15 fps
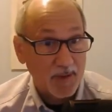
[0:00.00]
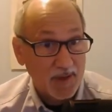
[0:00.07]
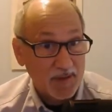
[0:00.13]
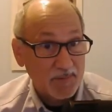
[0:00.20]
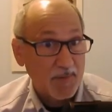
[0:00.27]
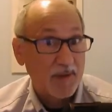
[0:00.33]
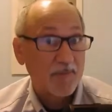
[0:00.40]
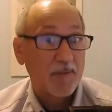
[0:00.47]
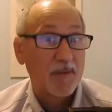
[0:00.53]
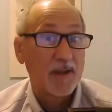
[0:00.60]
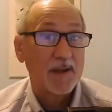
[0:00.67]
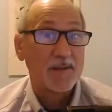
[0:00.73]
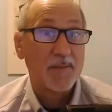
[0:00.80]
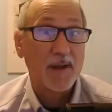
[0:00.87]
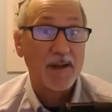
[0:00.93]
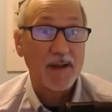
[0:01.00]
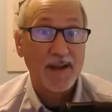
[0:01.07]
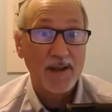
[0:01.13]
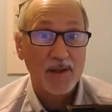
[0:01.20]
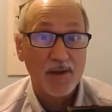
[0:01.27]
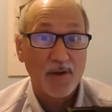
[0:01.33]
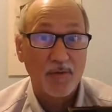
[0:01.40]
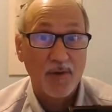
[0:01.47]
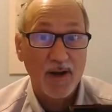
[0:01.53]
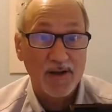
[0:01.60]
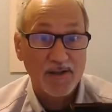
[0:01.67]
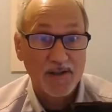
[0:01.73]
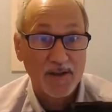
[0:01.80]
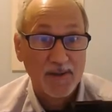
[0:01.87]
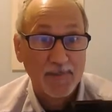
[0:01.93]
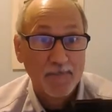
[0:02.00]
has been replaced by an eighth note rest.